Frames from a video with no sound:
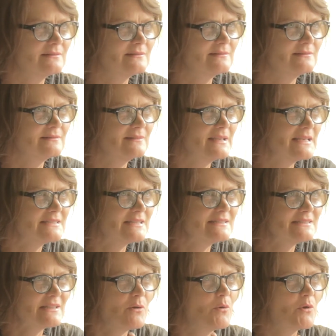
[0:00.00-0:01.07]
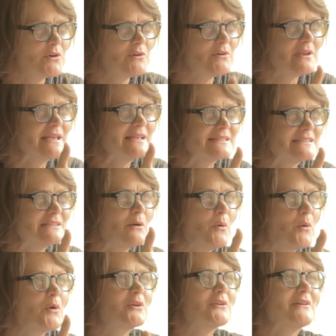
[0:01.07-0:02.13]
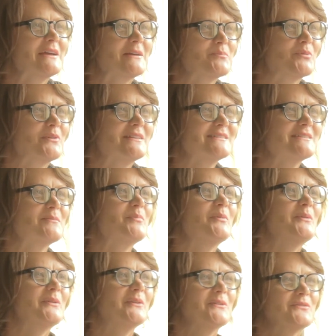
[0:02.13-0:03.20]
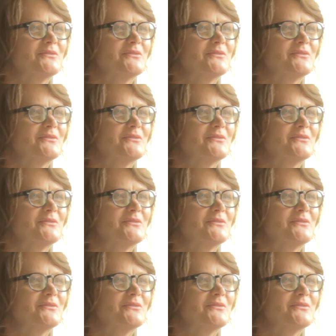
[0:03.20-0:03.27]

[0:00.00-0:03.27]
Yeah, it's definitely a key element in architecture. I couldn't